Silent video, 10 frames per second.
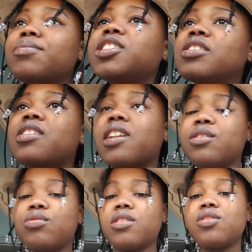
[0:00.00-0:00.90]
me just get
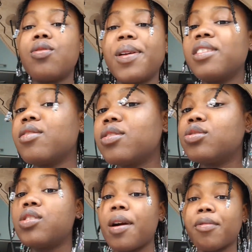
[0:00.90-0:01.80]
into this. So basically
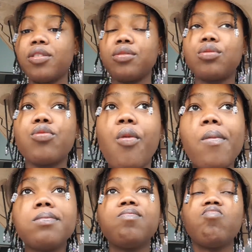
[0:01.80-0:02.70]
today I'm going to
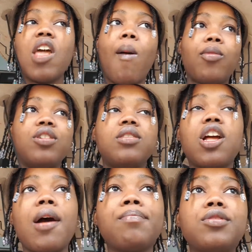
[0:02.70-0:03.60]
school. I'm going to
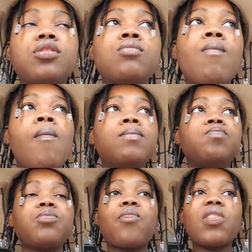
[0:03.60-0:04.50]
campus.
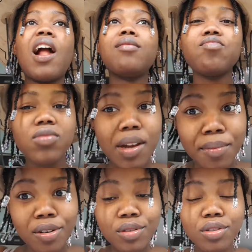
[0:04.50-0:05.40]

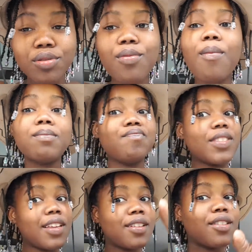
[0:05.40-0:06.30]
I'm also
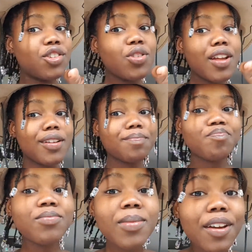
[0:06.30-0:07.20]
taking the
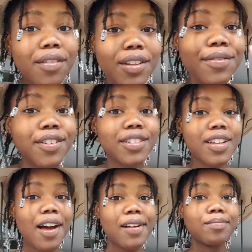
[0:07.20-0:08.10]
train for the first
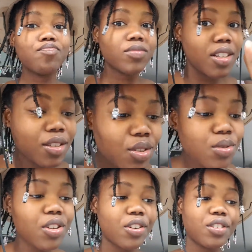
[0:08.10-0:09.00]
time in 2
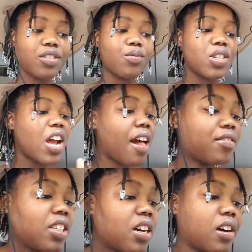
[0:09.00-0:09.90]
years, which I
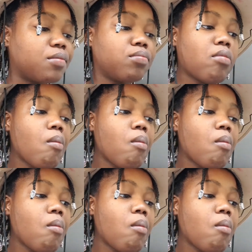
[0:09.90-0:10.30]
haven't done,